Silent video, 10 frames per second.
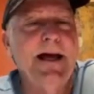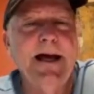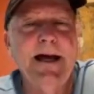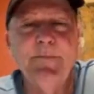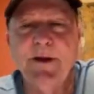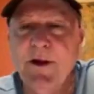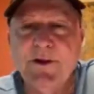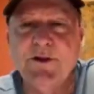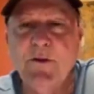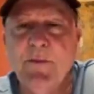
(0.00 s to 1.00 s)
but
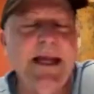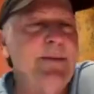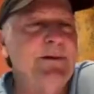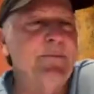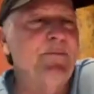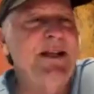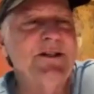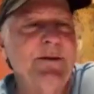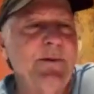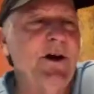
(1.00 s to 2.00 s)
also being able to
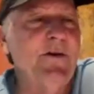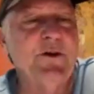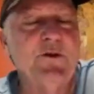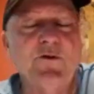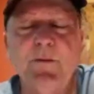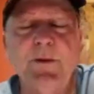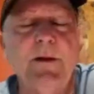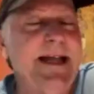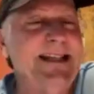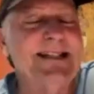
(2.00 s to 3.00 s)
beat someone off the
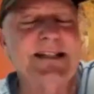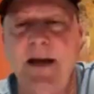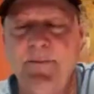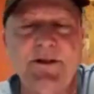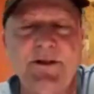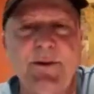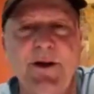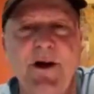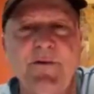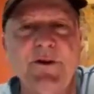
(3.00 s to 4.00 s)
dribble and stopping
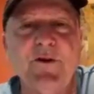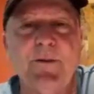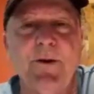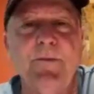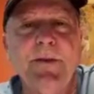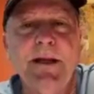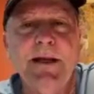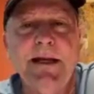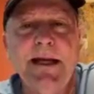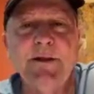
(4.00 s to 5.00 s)
someone off the dribble.
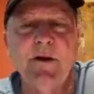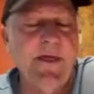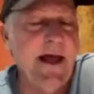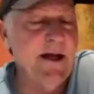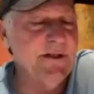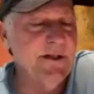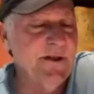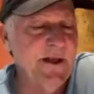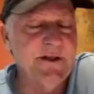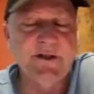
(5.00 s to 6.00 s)
And there are 1,000
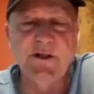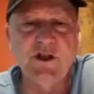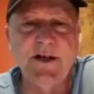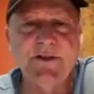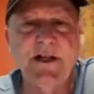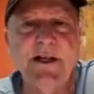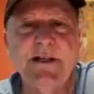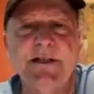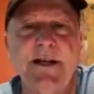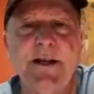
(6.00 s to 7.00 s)
things that Jason
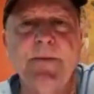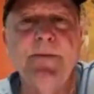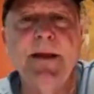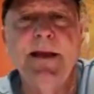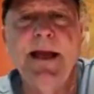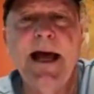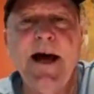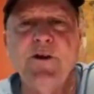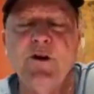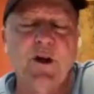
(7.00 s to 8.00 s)
can tell you
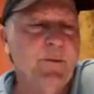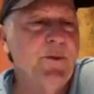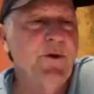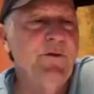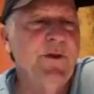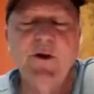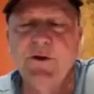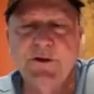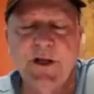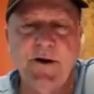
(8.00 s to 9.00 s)
how you can improve in
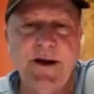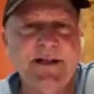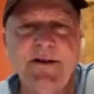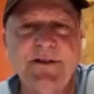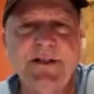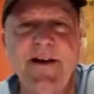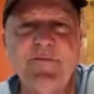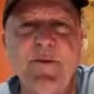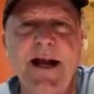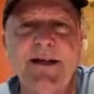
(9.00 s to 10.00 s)
those areas outside
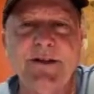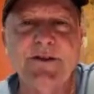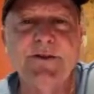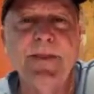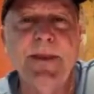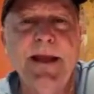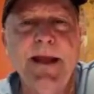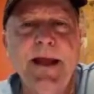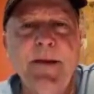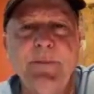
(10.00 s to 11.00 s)
of practice.
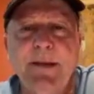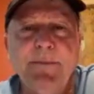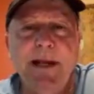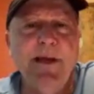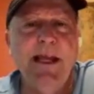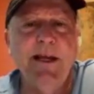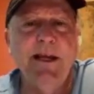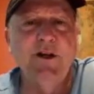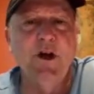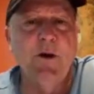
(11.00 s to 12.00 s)
But let me get
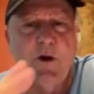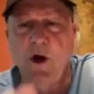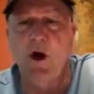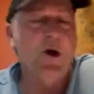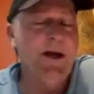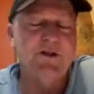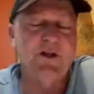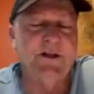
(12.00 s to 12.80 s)
into go ahead,